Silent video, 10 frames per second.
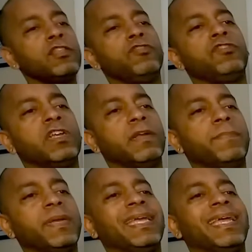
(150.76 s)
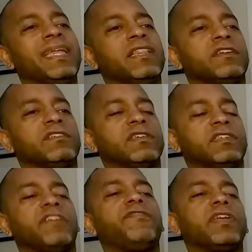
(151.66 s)
it's gonna be the
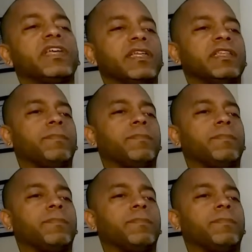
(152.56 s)
certificate